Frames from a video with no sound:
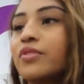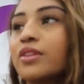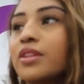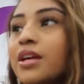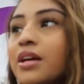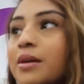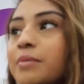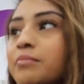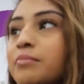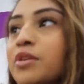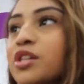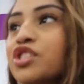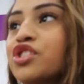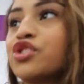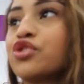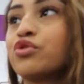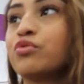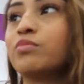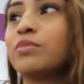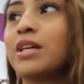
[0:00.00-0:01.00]
Like
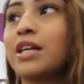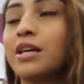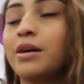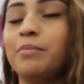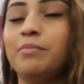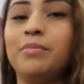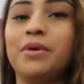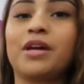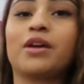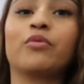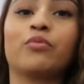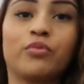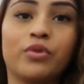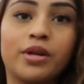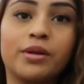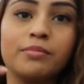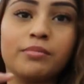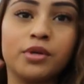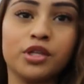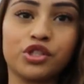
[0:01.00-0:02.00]
mushroom, like a big
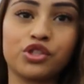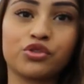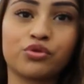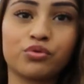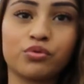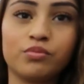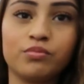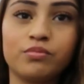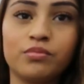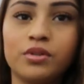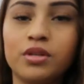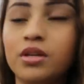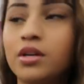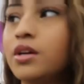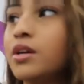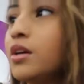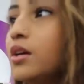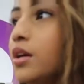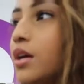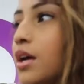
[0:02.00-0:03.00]
red mushroom
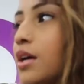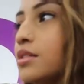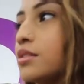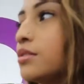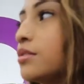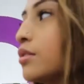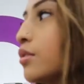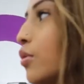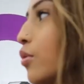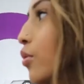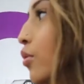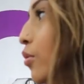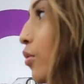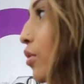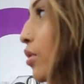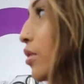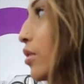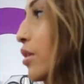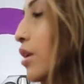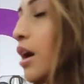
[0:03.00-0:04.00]
as
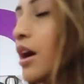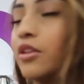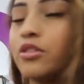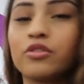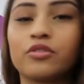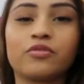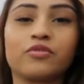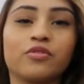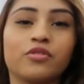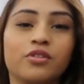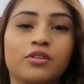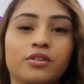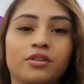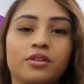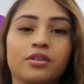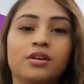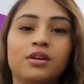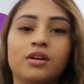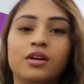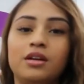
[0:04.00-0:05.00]
decor, either
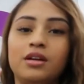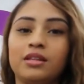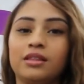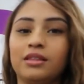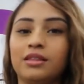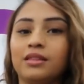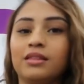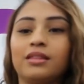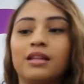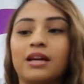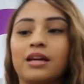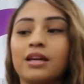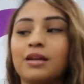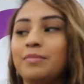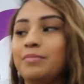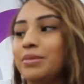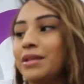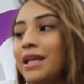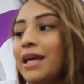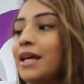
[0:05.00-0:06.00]
for like
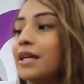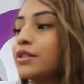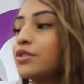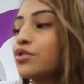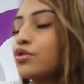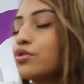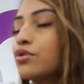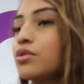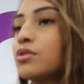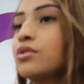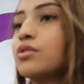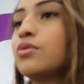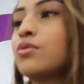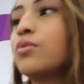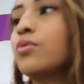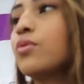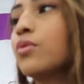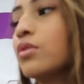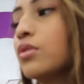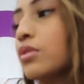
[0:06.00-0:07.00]
a planter
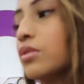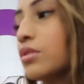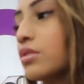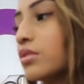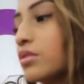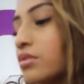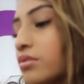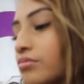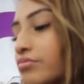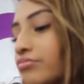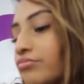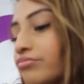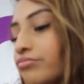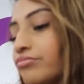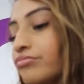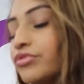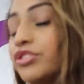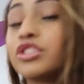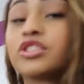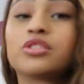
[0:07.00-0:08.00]

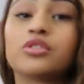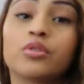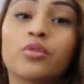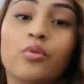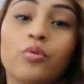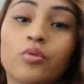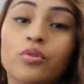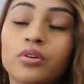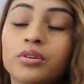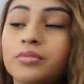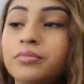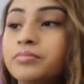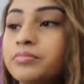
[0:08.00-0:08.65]
or just decor.